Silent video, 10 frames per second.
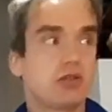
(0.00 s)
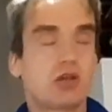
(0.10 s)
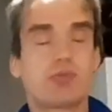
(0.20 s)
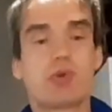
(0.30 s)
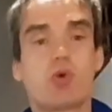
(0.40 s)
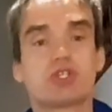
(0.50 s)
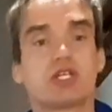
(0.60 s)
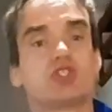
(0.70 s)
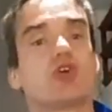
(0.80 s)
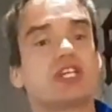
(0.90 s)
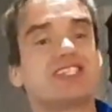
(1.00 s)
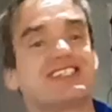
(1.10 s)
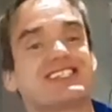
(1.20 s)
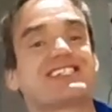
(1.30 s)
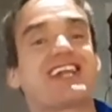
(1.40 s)
I'm going to be watching. It's not easy to
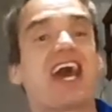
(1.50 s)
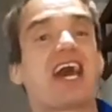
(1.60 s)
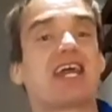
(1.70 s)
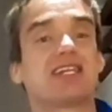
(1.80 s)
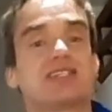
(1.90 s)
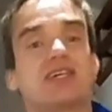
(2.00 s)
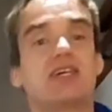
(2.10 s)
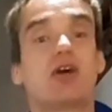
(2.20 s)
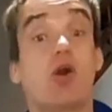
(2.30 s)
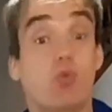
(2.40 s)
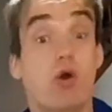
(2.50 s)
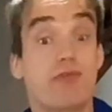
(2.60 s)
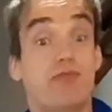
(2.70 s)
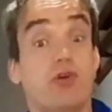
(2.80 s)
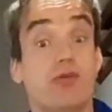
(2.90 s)
stand on one
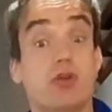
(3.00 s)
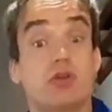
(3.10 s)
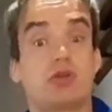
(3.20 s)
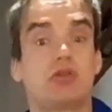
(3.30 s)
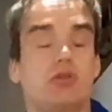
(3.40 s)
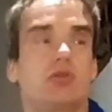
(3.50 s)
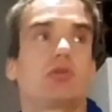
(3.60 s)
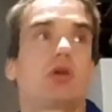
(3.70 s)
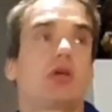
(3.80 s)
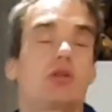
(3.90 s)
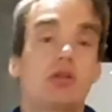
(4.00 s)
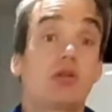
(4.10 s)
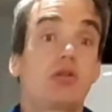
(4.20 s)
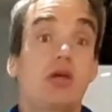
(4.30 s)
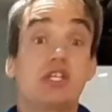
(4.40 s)
foot,
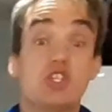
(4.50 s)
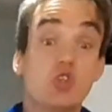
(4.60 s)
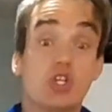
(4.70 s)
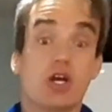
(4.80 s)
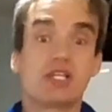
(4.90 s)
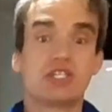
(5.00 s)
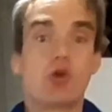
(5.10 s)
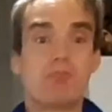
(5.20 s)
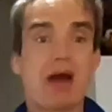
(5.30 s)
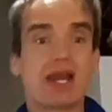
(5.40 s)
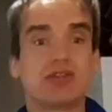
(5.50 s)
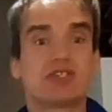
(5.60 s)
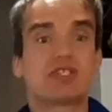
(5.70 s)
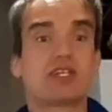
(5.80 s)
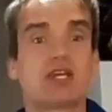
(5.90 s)
utilizing your balance.